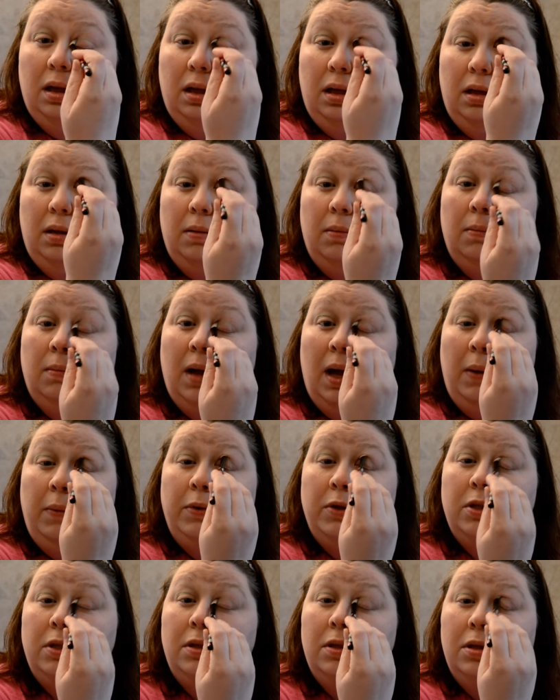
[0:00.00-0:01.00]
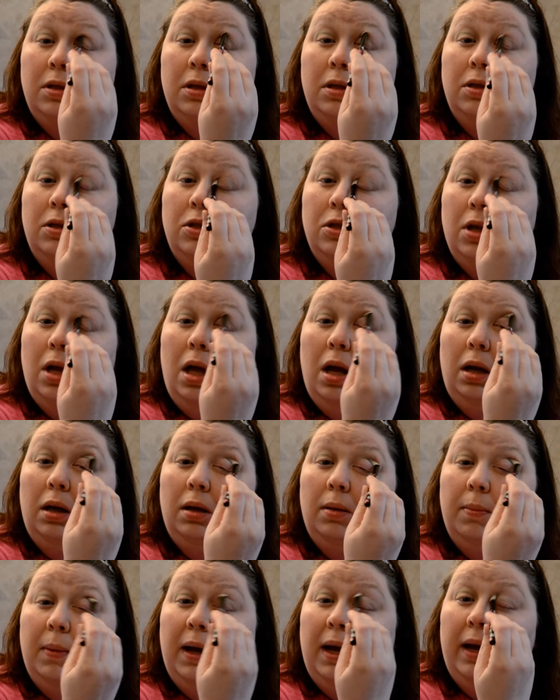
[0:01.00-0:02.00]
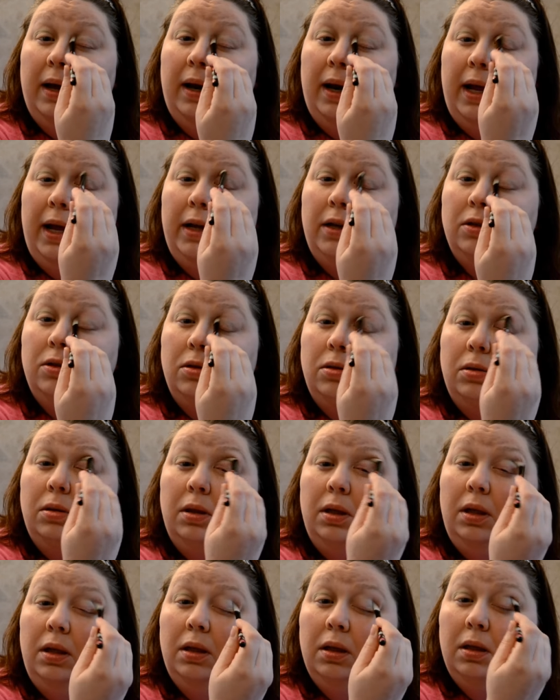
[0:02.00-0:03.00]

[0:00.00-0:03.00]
Um, I was shocked by it actually.